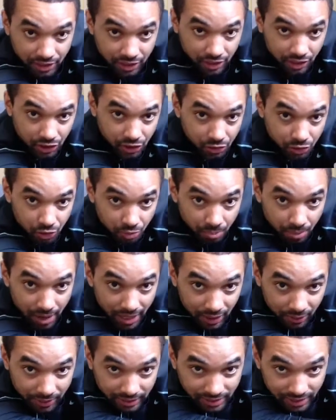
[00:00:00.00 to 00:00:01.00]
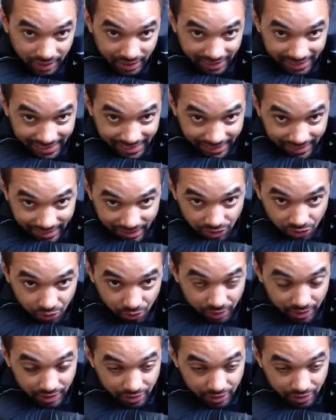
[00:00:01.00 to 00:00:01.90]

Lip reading: You're going to use your body weight to lean into it,